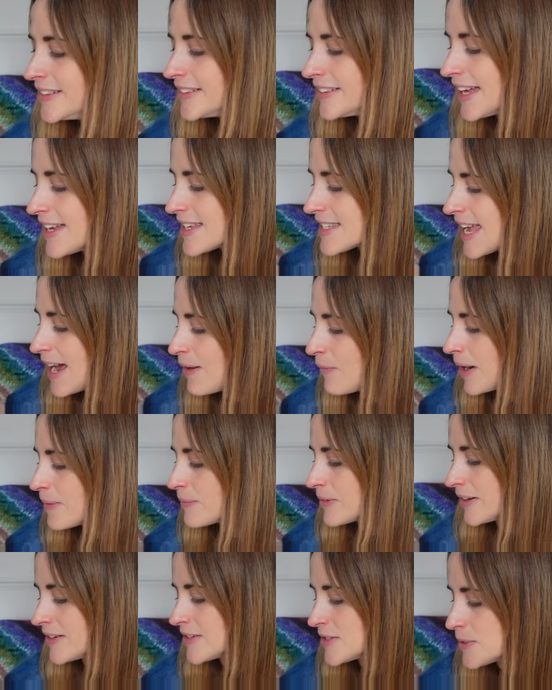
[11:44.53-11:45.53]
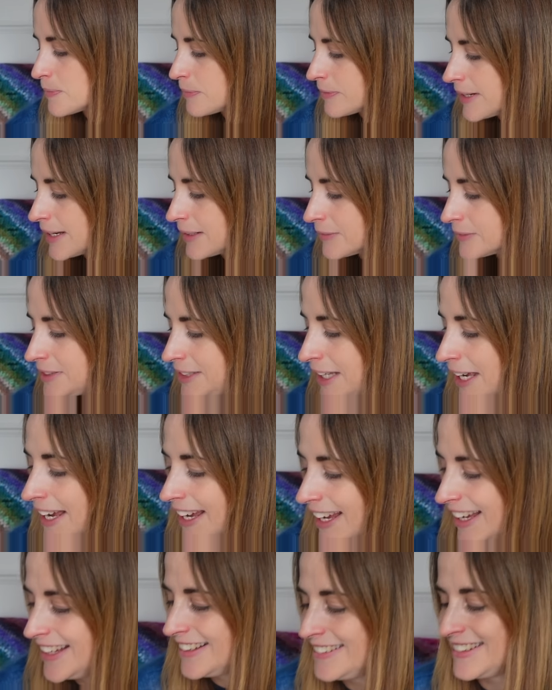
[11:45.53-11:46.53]
That's how I'm going to pronounce it,
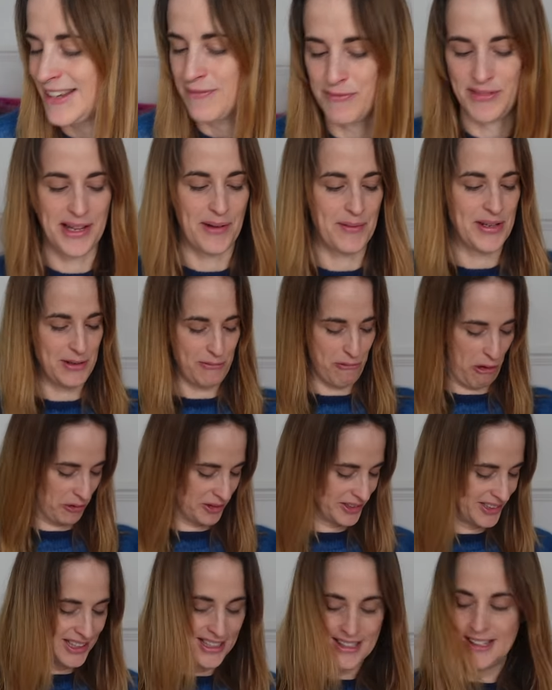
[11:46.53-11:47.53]
even though it's wrong,